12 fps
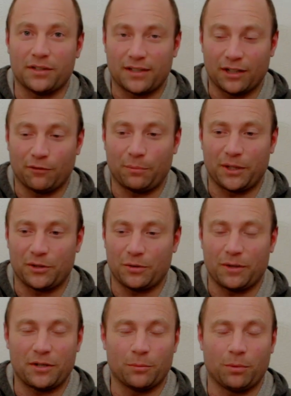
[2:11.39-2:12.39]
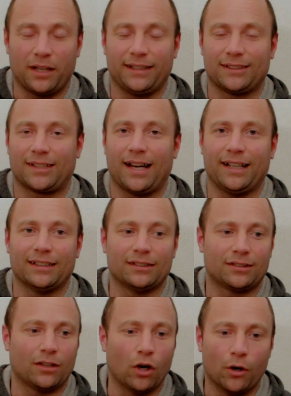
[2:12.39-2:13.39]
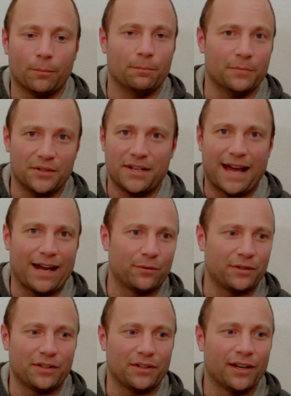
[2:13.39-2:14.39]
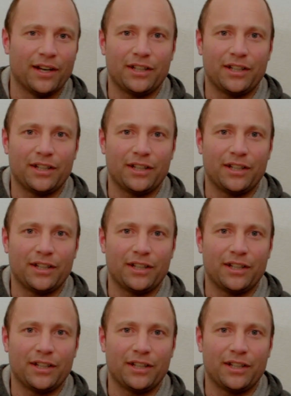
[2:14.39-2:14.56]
yourself because you end up playing scales up and down, and you